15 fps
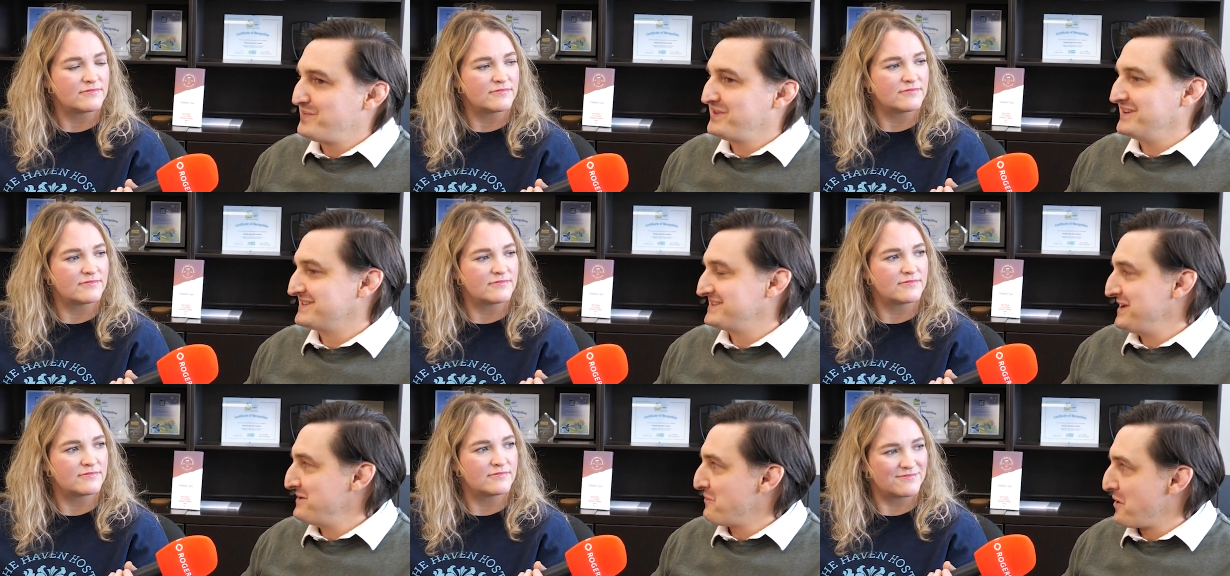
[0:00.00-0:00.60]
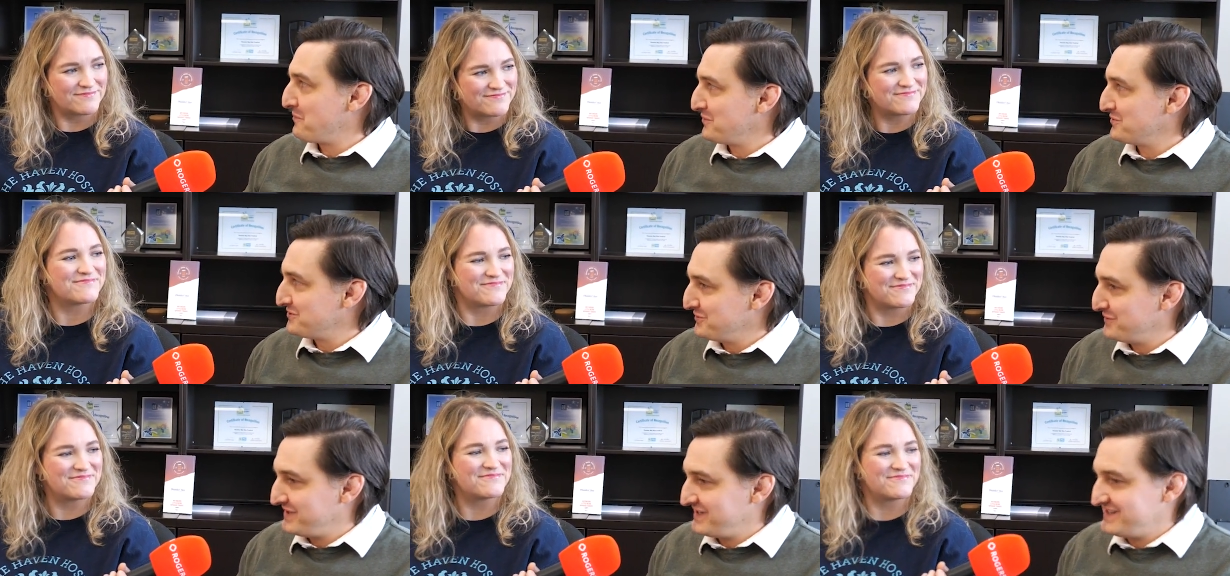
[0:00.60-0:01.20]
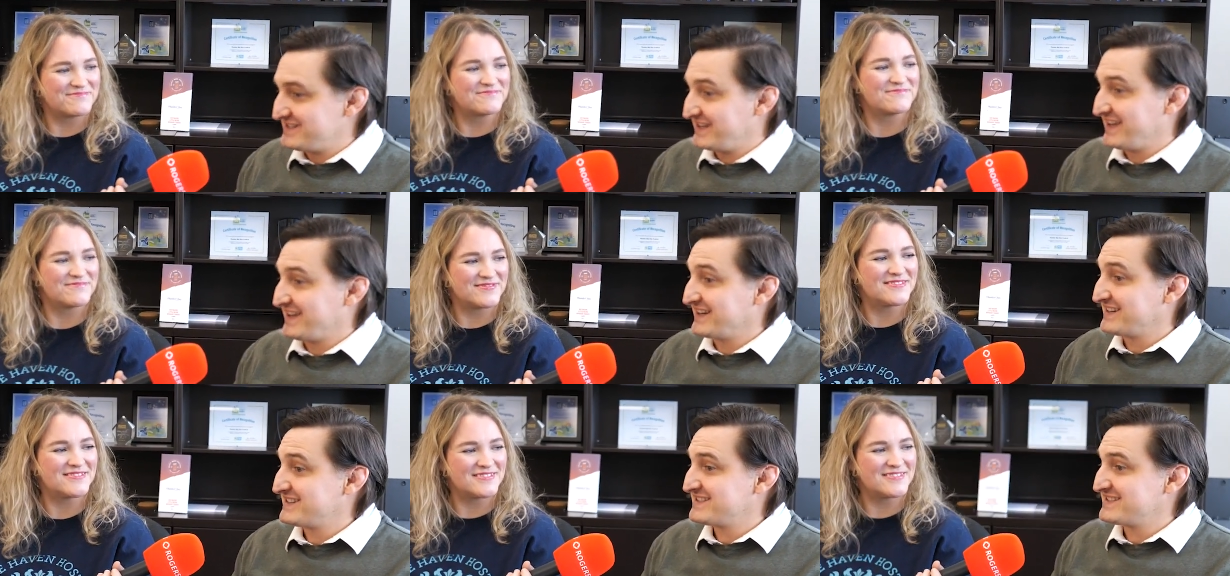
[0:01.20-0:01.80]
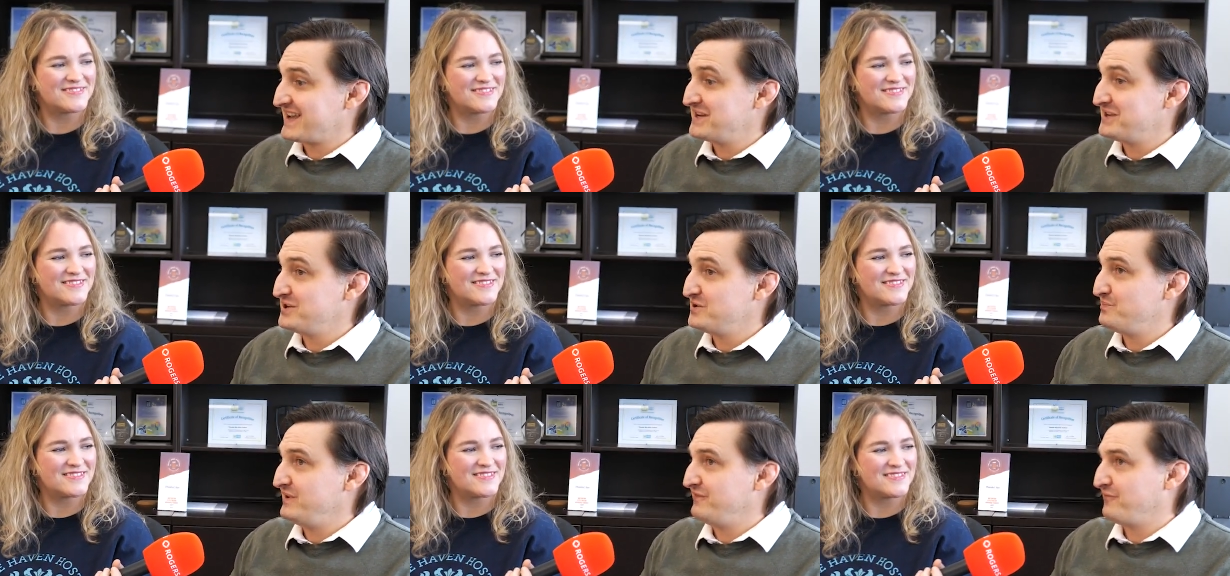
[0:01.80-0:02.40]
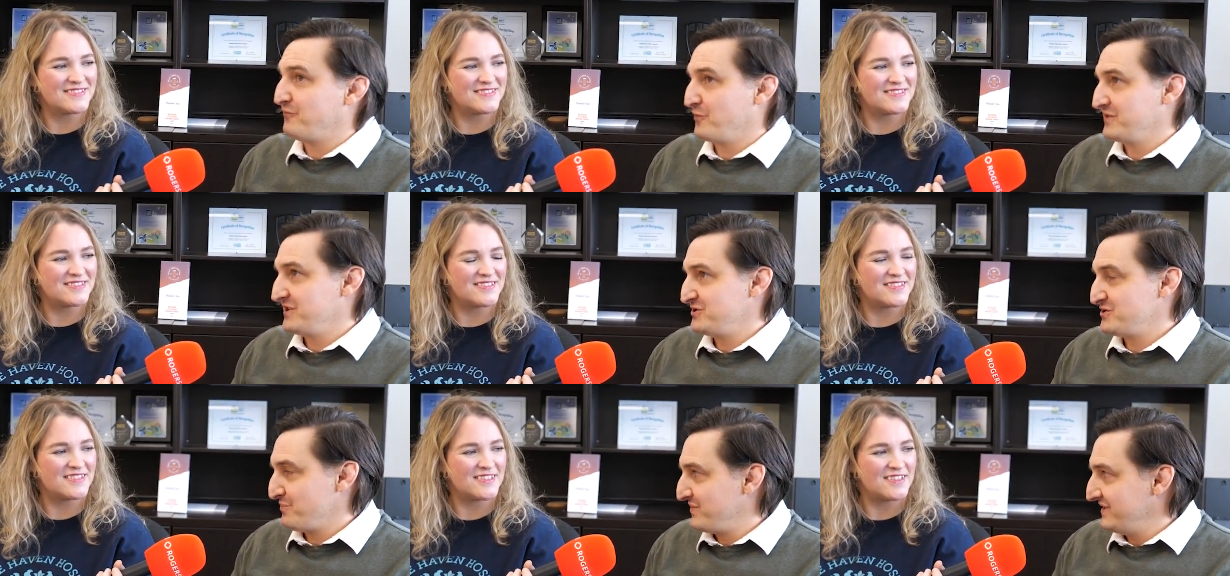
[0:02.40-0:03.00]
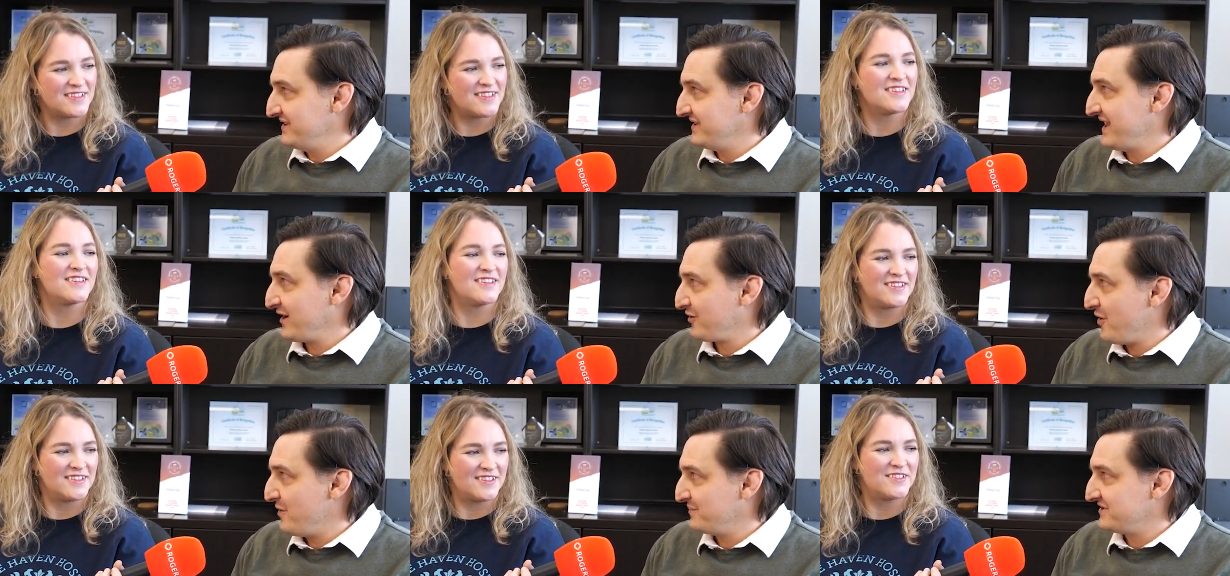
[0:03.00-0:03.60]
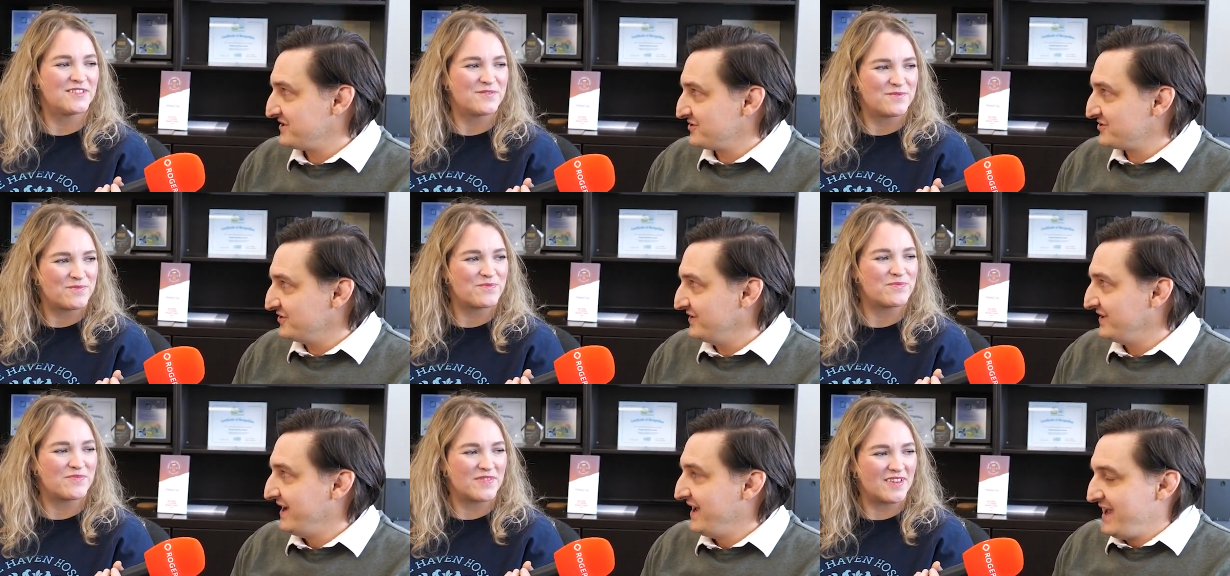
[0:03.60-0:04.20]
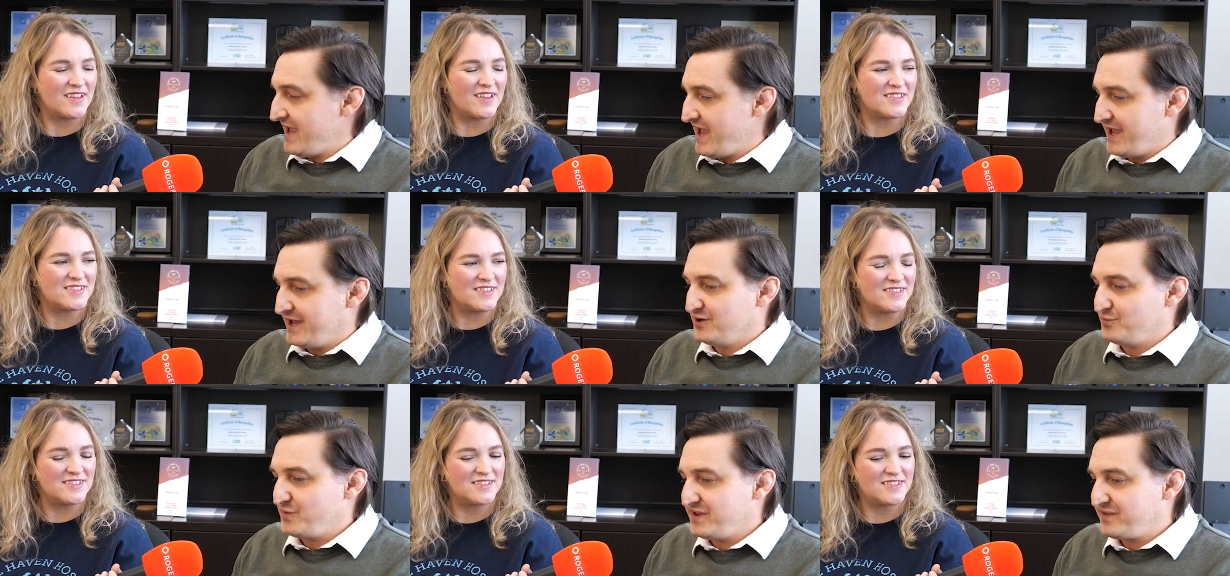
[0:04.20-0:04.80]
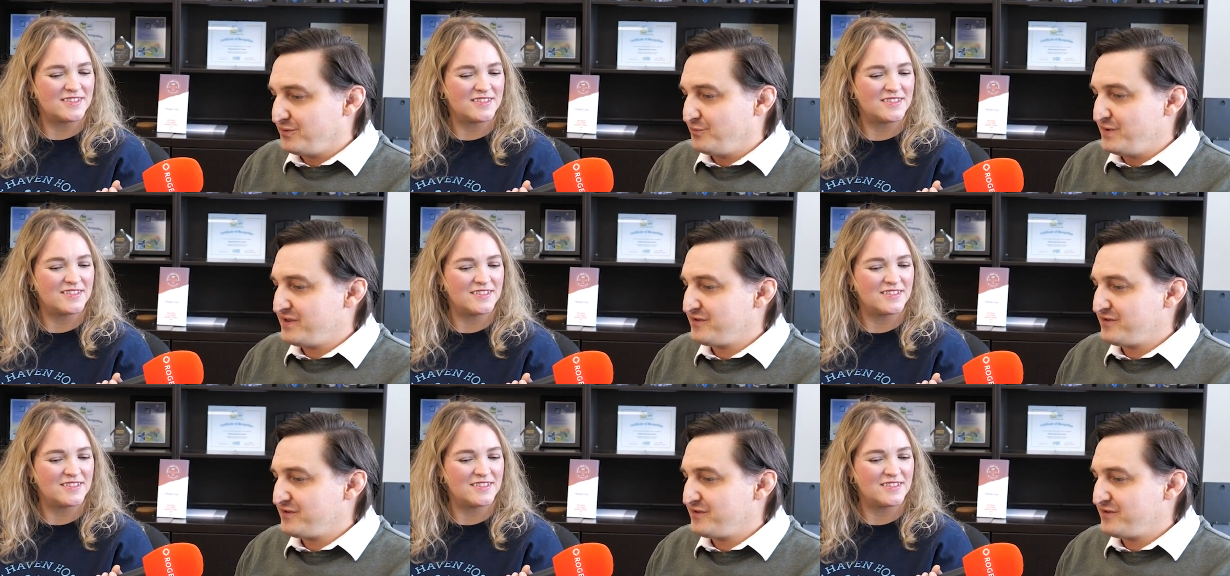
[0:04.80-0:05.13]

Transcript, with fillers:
Speaker 1: the same opportunity to get excited before they jump into that competition. And we, we